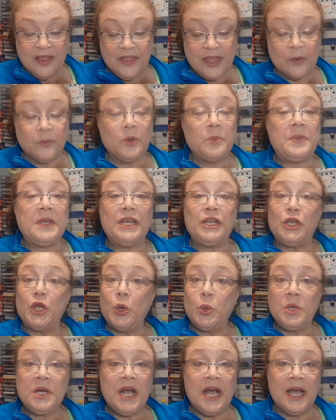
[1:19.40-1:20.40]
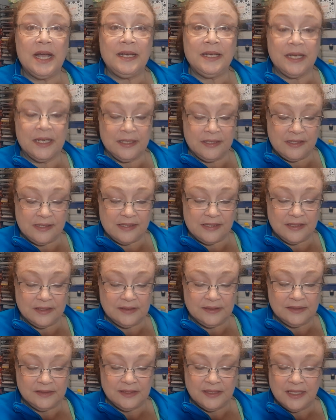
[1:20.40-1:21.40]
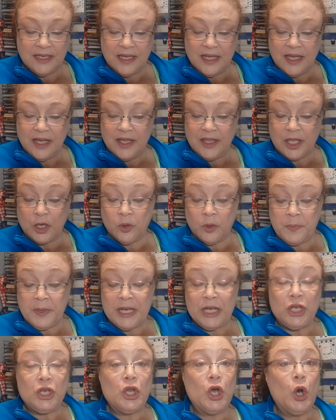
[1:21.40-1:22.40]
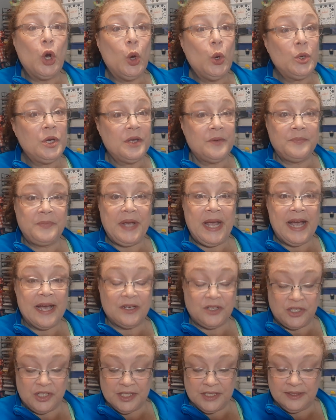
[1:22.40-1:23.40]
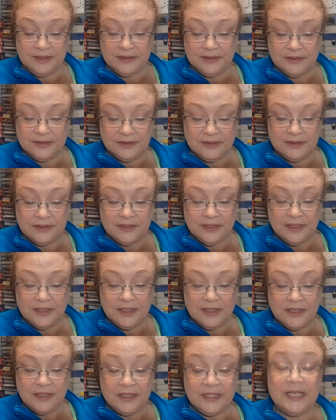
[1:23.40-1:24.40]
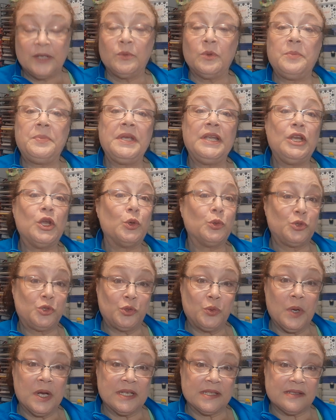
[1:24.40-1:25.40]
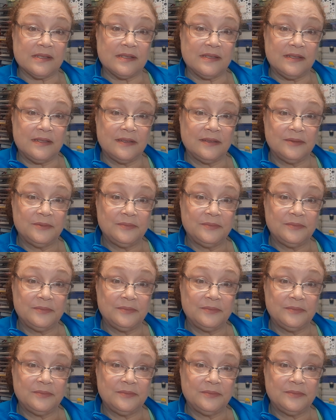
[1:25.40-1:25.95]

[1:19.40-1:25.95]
There would be no kindness. There would be no compassion there would be no trust.